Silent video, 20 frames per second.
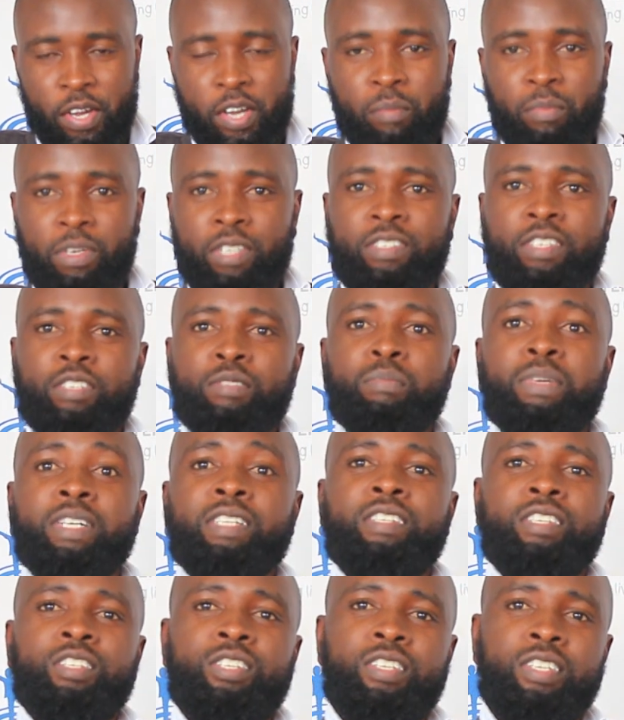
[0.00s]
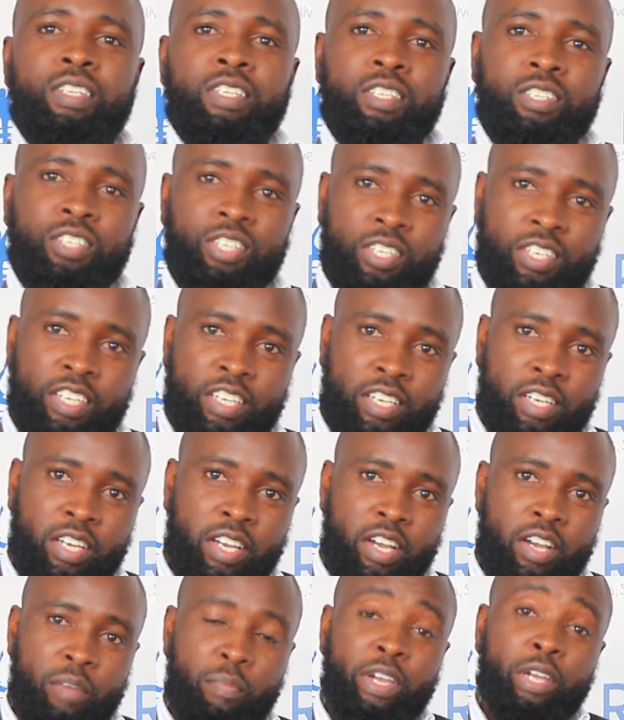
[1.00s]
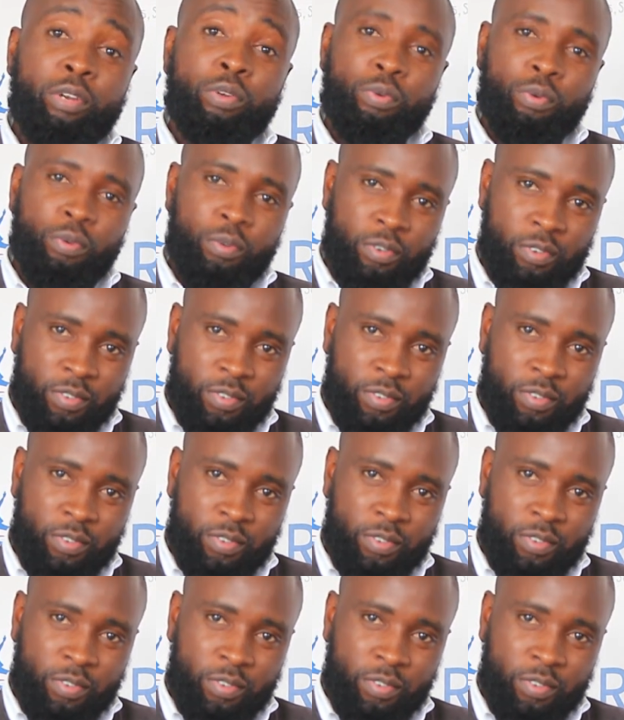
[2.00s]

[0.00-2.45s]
Mrs. Chidi Baidoo.